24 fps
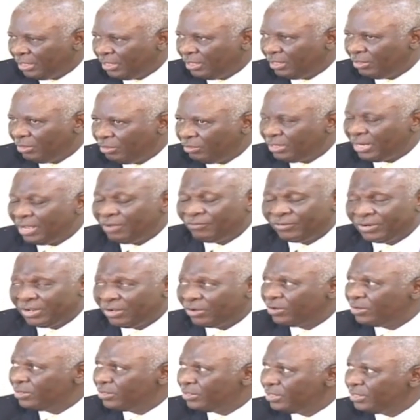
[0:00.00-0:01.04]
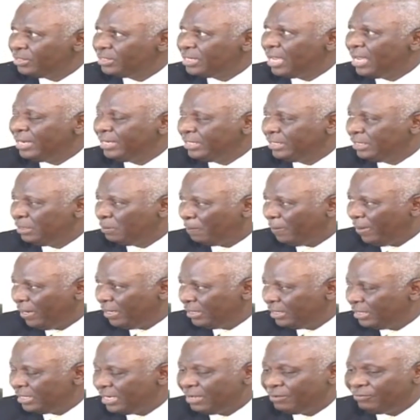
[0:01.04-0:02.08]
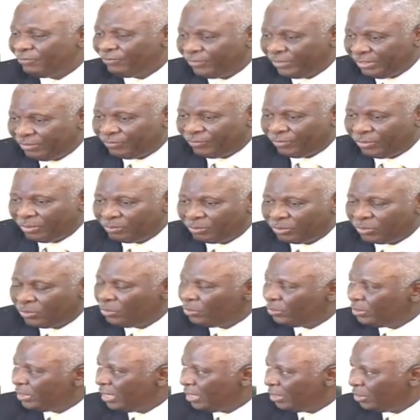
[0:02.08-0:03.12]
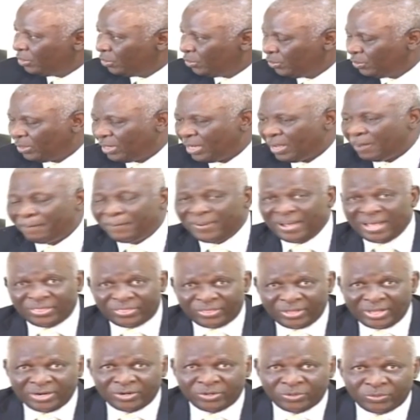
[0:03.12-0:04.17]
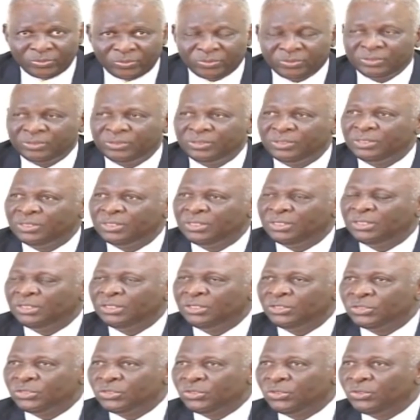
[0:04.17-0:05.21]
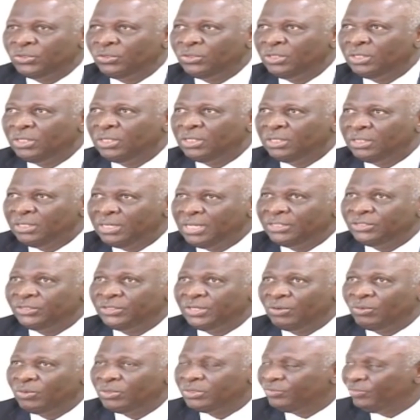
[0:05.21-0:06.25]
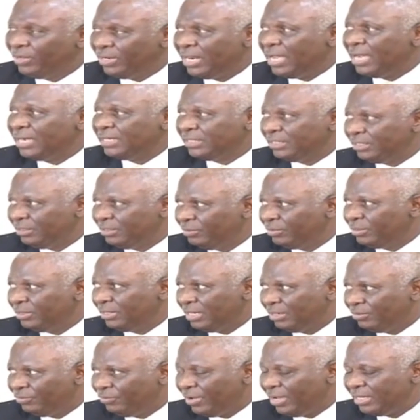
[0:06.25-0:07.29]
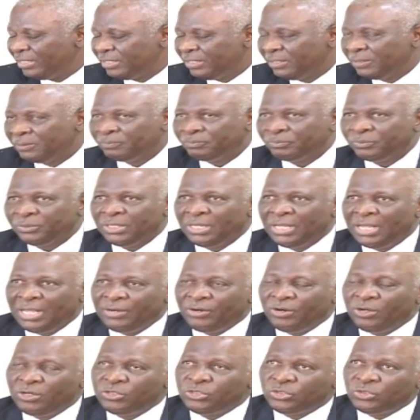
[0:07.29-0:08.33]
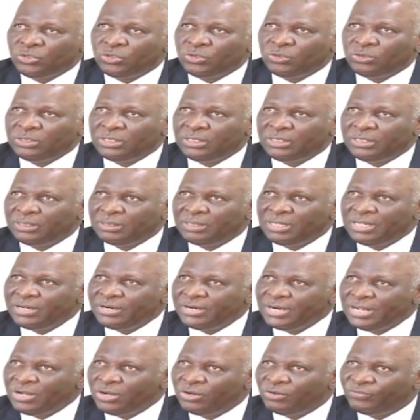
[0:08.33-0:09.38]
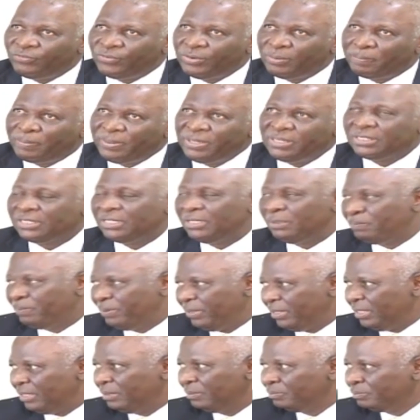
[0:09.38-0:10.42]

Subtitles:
all African countries are independent, are free from colonial rule, apartheid rule. So Nigeria was very active in that fight. And also in the area of peacekeeping,